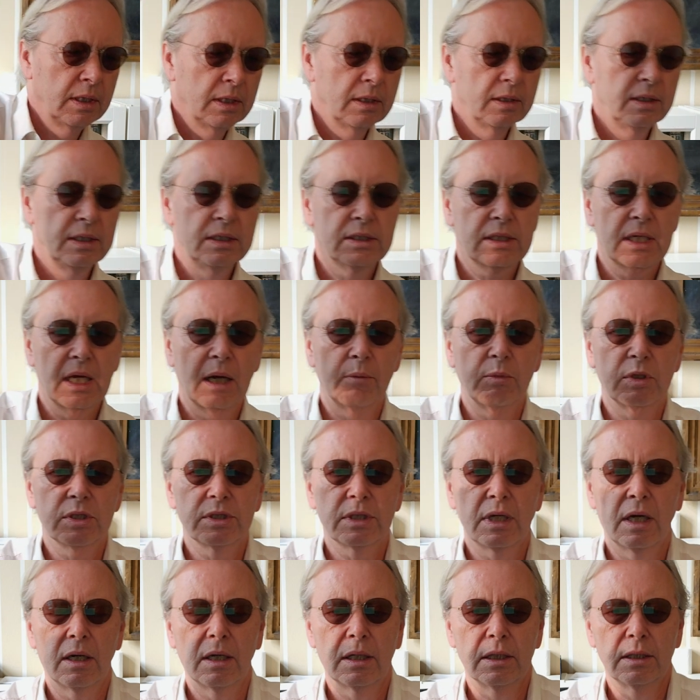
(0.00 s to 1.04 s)
These cameras
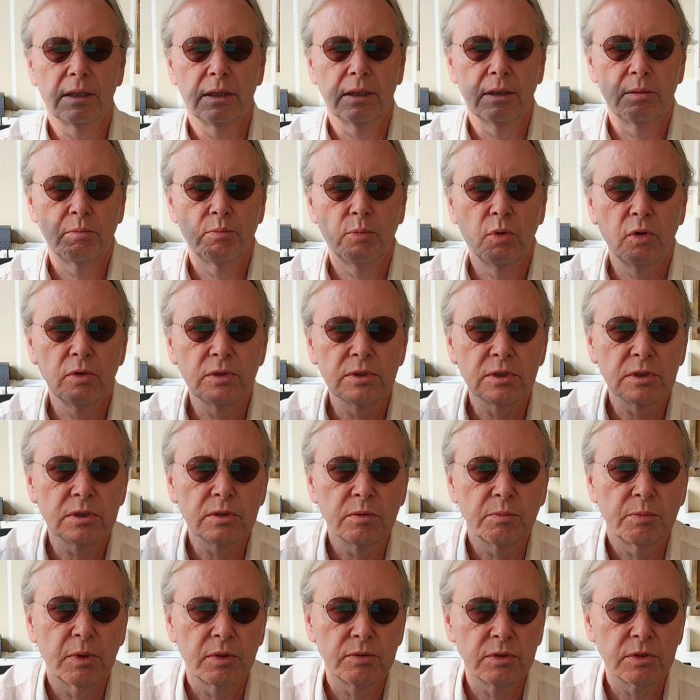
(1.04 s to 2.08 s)
are both
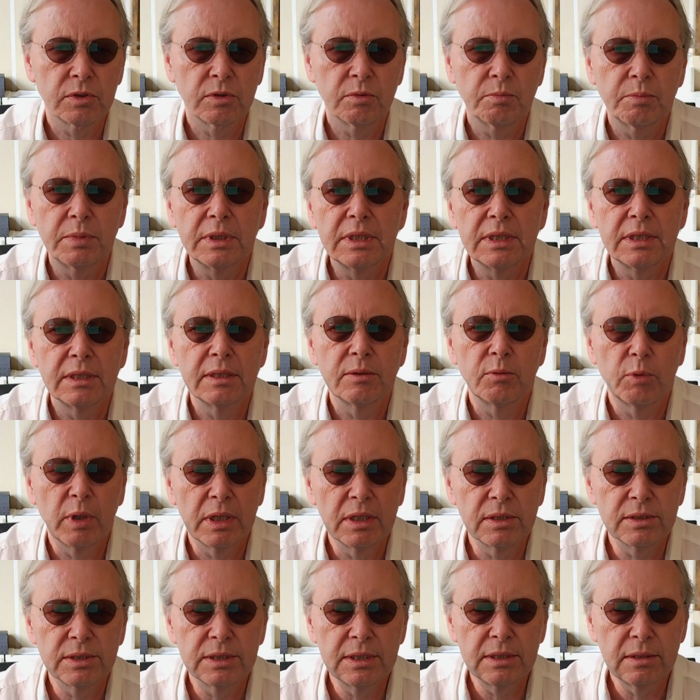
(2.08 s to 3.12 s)
supposed to be weather
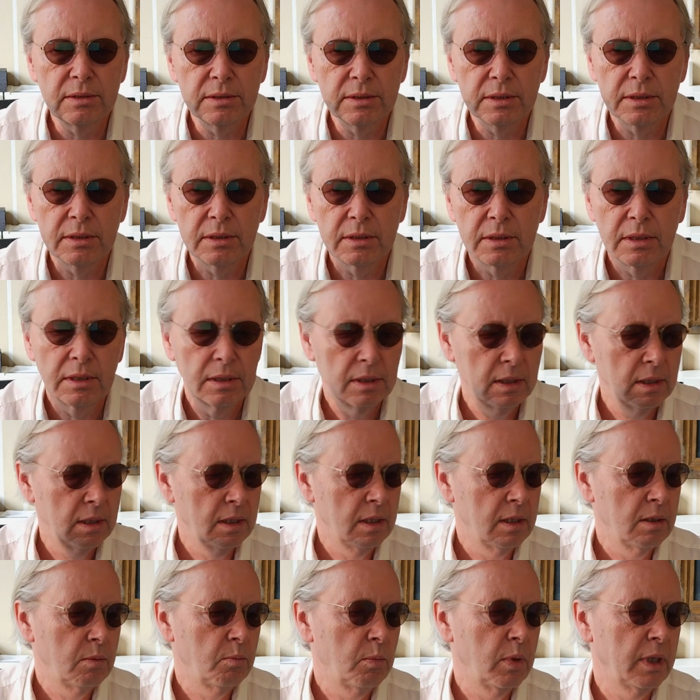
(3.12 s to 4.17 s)
sealed,
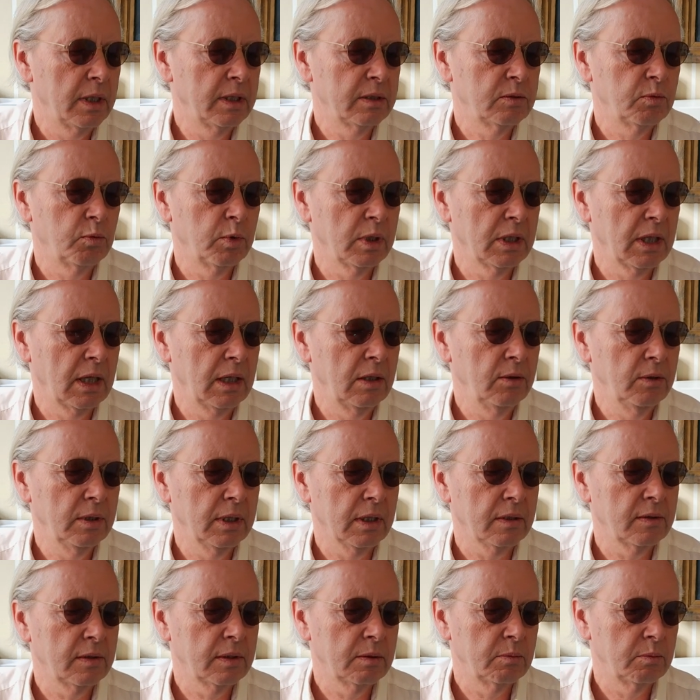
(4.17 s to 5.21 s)
but when I look
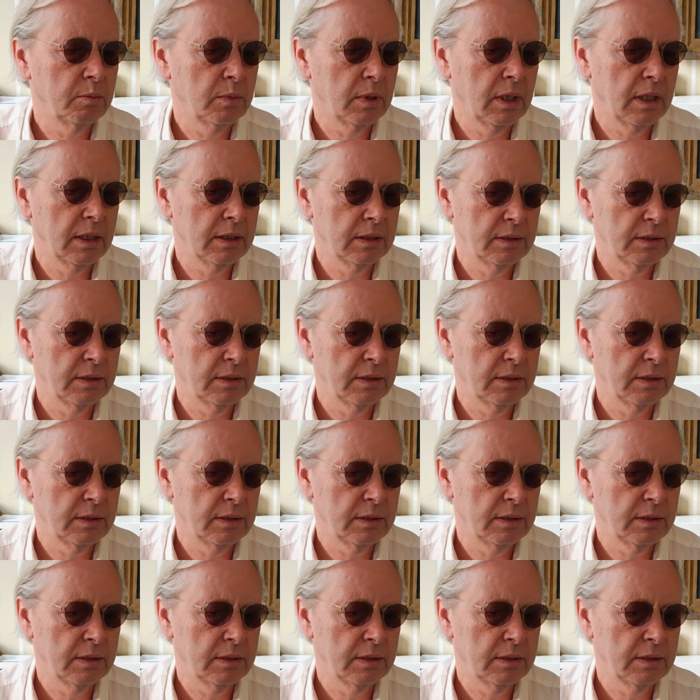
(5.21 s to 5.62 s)
at them, I